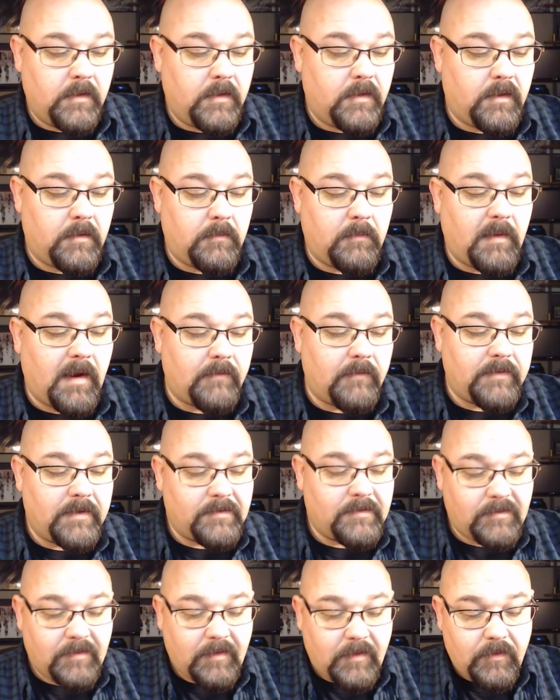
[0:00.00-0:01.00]

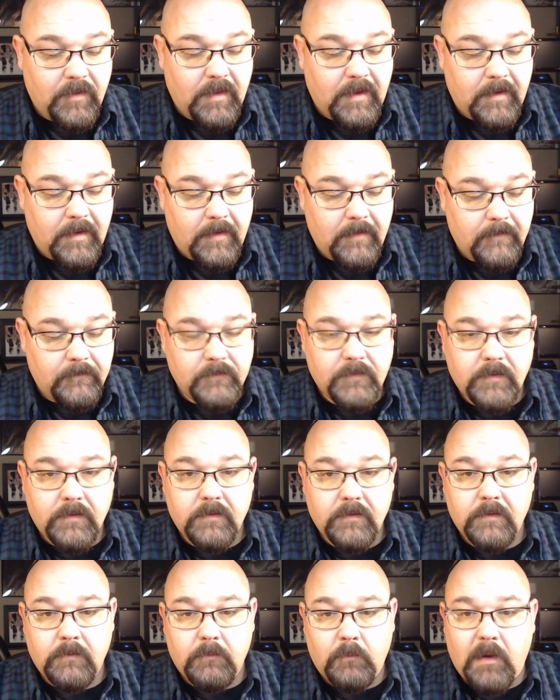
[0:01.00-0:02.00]
Obviously, the
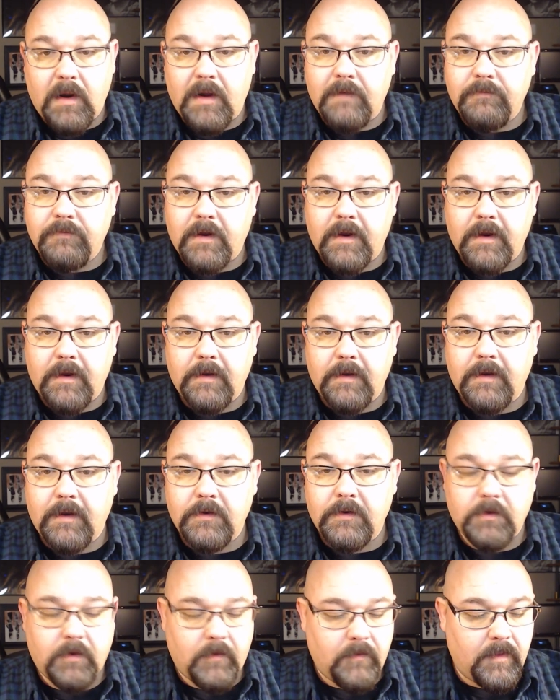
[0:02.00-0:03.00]
Wi-Fi
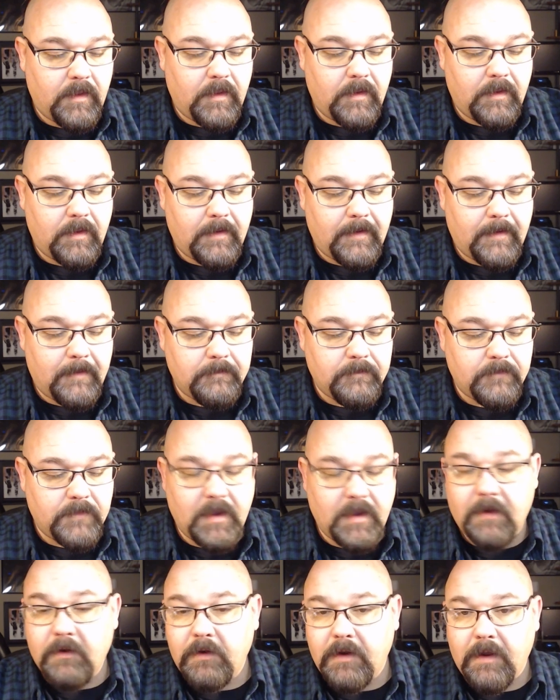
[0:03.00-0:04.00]
connection or the
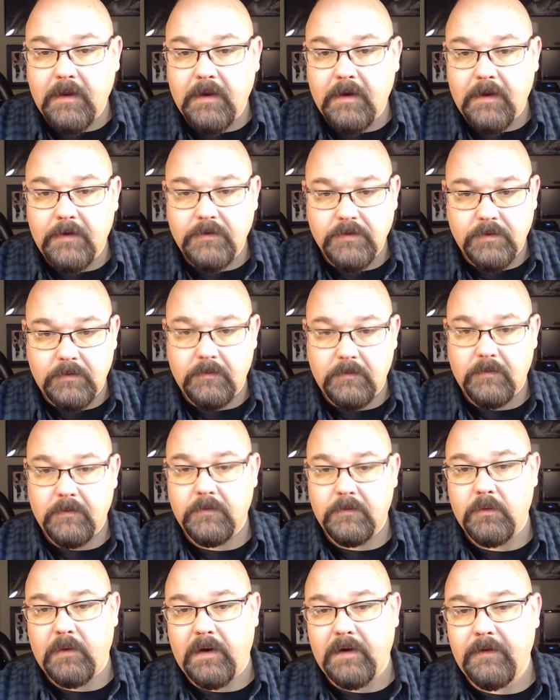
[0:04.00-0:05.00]
internet connection
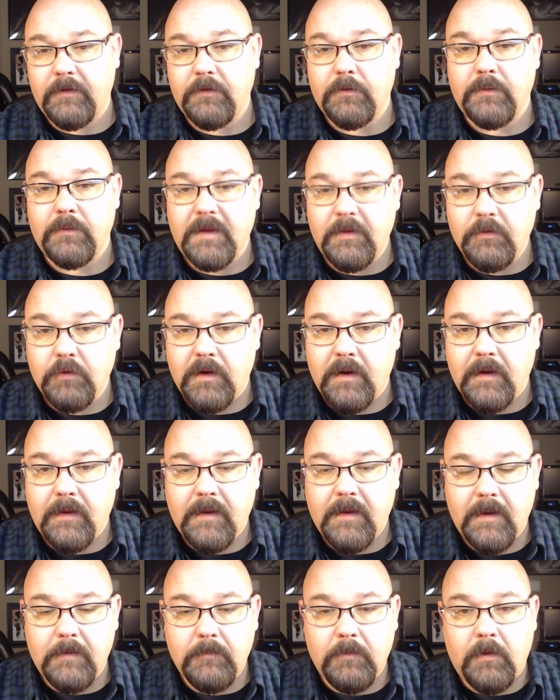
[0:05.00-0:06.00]
directly through an Ethernet
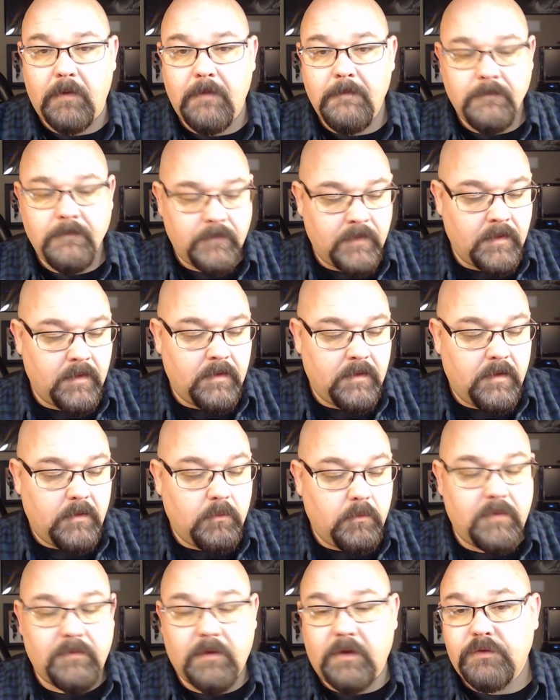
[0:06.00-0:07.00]
cable.
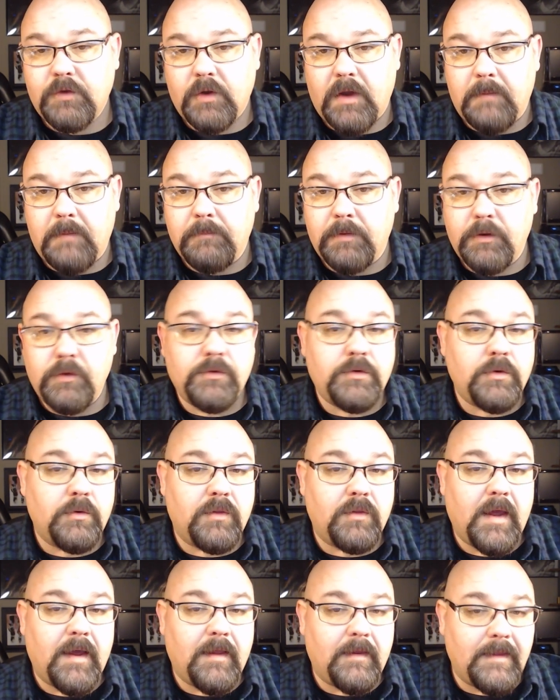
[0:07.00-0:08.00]
We've also got
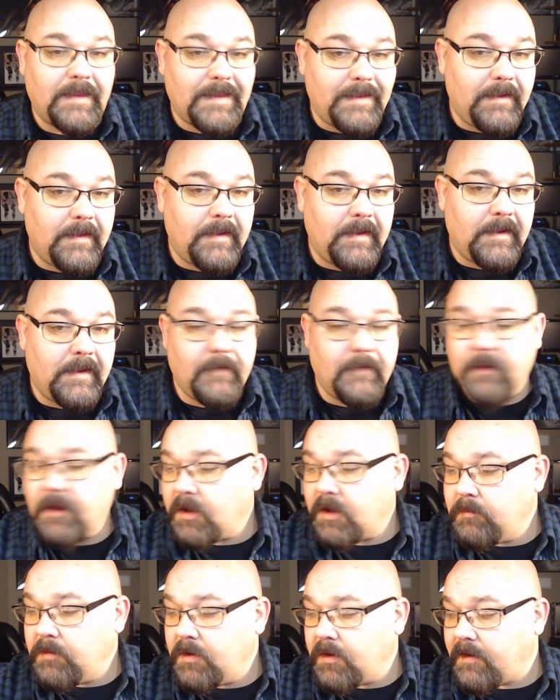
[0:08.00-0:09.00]
Bluetooth LE that
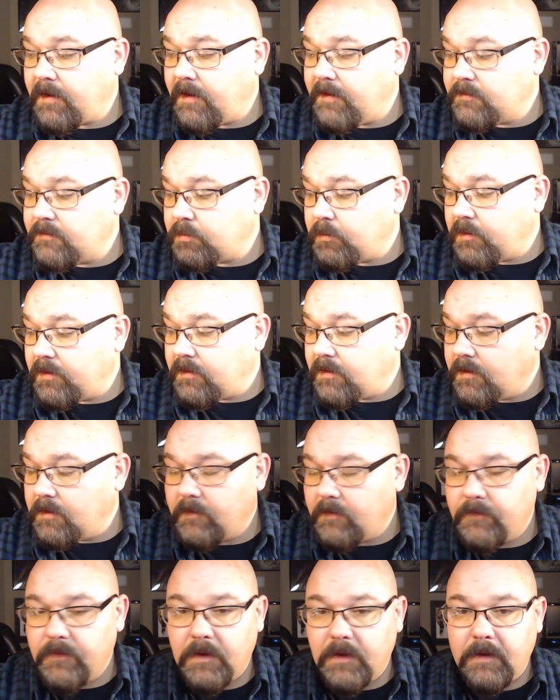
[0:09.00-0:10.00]
communicates with
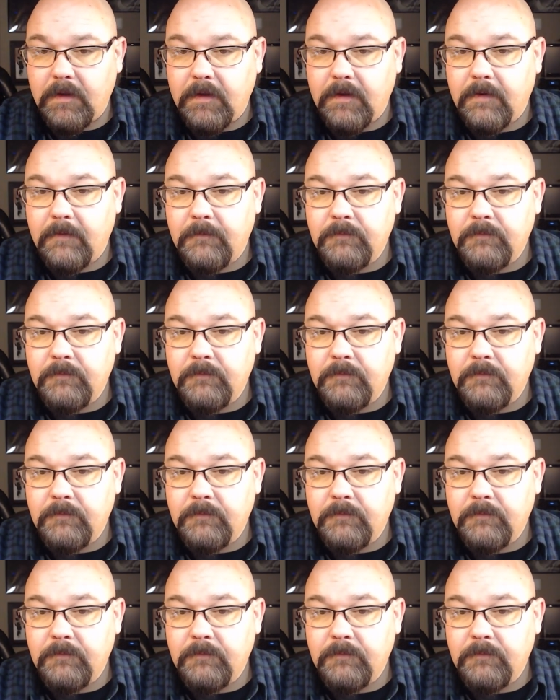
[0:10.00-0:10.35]
the